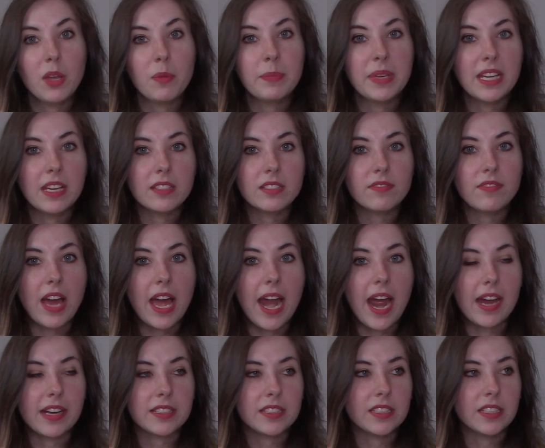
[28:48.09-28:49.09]
Because of that
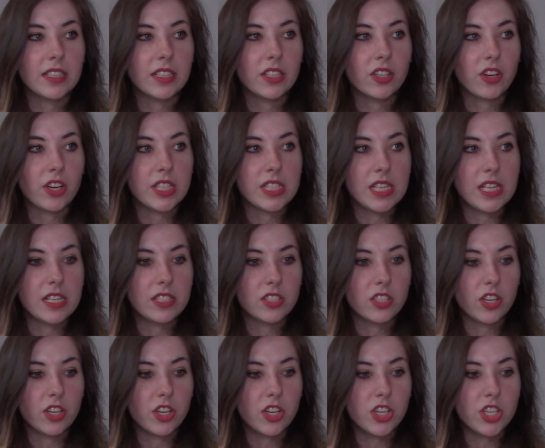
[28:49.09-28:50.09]
accident, Grayson has
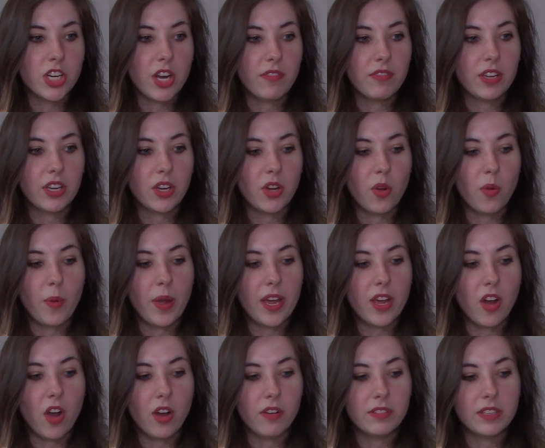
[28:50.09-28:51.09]
started shoving
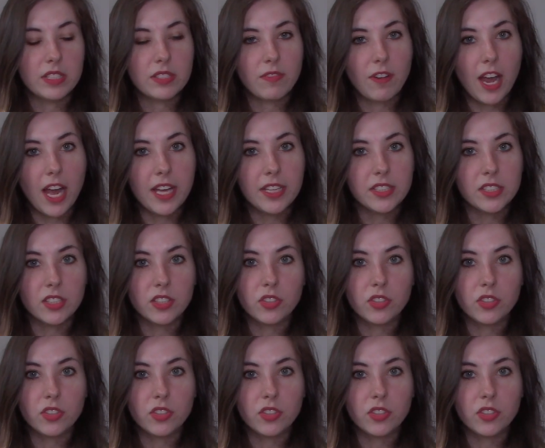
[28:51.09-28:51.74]
away all of his friends,